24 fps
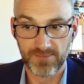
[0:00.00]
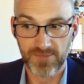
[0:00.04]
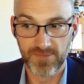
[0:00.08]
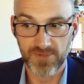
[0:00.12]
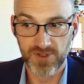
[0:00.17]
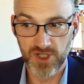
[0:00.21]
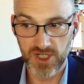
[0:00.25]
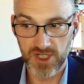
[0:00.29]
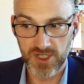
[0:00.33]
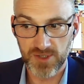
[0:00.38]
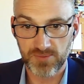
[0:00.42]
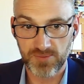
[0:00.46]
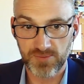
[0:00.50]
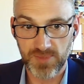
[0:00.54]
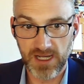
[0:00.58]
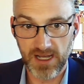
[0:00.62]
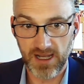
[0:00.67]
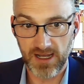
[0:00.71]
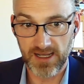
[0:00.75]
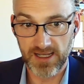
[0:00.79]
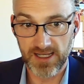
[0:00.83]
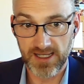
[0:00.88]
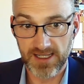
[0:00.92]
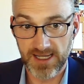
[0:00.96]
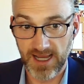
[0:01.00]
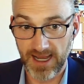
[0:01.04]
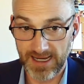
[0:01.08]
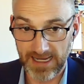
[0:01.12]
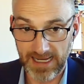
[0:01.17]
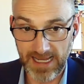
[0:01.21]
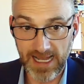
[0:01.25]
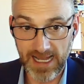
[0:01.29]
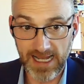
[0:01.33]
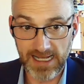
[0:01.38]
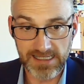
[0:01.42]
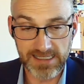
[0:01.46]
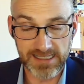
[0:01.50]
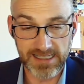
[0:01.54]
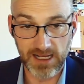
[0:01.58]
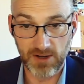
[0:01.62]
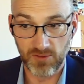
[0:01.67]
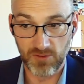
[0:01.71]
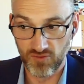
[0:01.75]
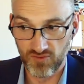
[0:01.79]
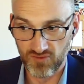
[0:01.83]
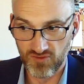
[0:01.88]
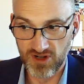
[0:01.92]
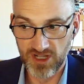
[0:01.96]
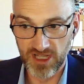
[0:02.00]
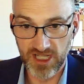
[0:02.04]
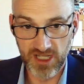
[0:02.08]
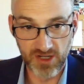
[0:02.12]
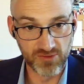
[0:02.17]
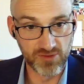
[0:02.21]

just because I guess they really,